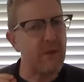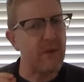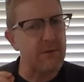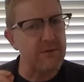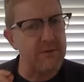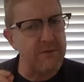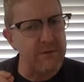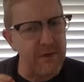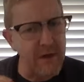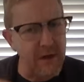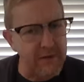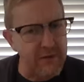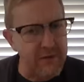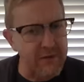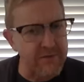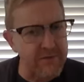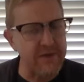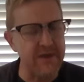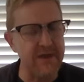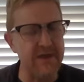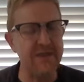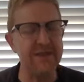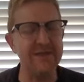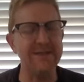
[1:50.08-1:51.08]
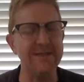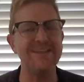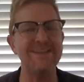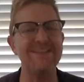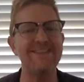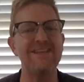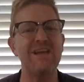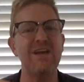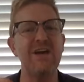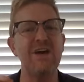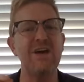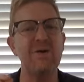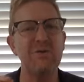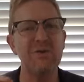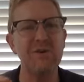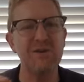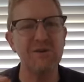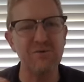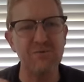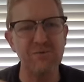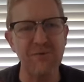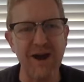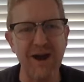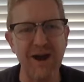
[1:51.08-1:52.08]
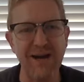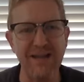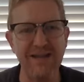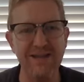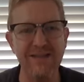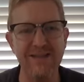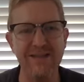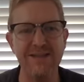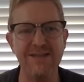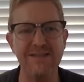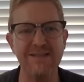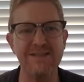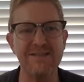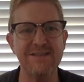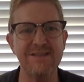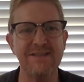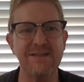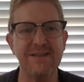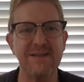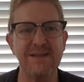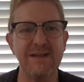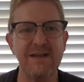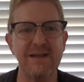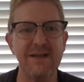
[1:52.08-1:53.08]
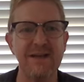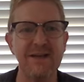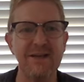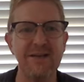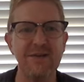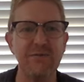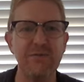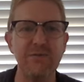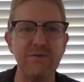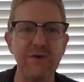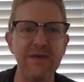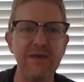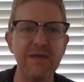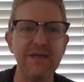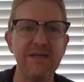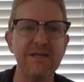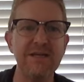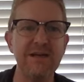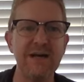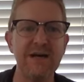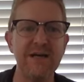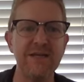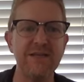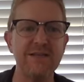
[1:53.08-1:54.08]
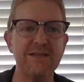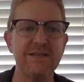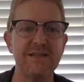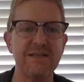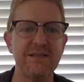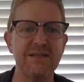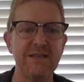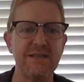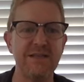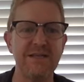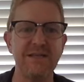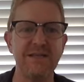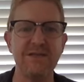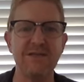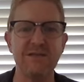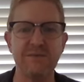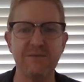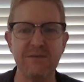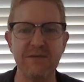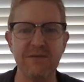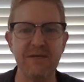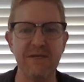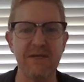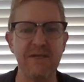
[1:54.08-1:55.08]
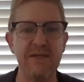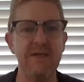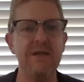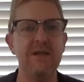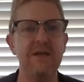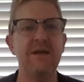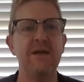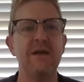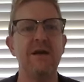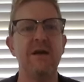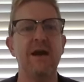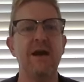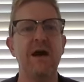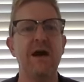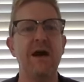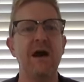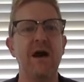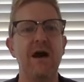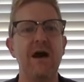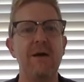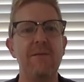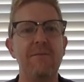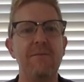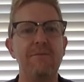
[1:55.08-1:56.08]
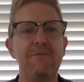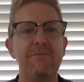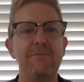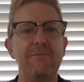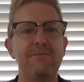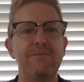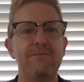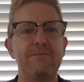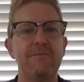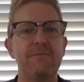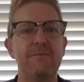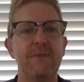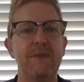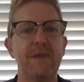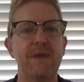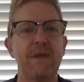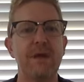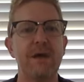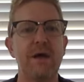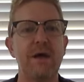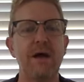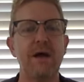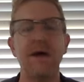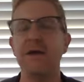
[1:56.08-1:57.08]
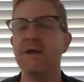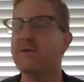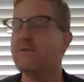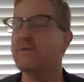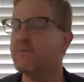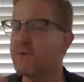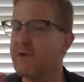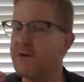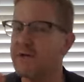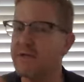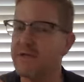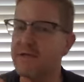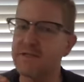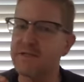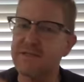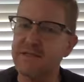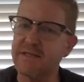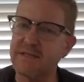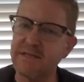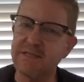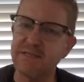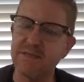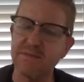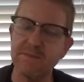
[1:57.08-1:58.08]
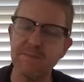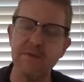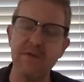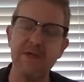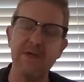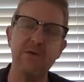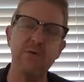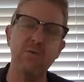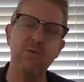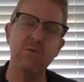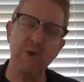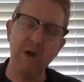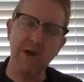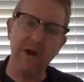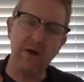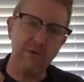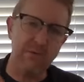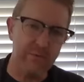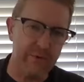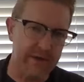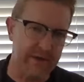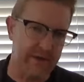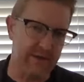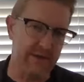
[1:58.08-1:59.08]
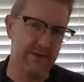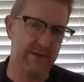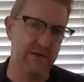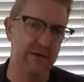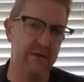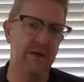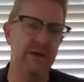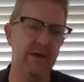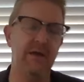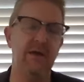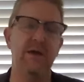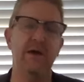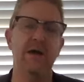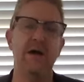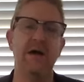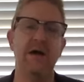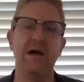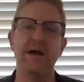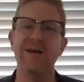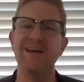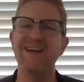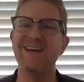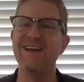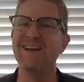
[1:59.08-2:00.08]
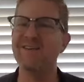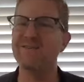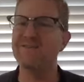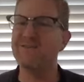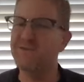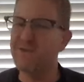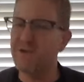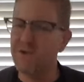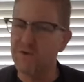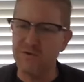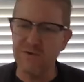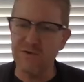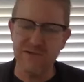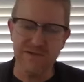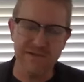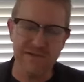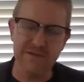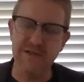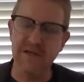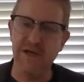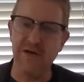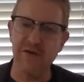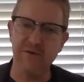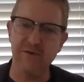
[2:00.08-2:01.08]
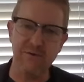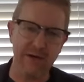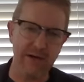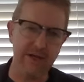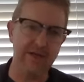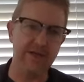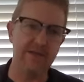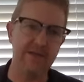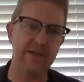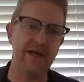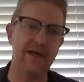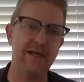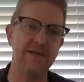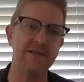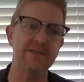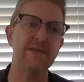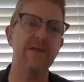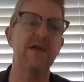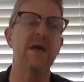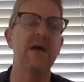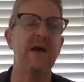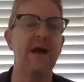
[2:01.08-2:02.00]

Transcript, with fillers: The other thing is when you're writing this, it really does need to be um, uh, it really does need to be well written. Uh, now, no, this is not a writing class.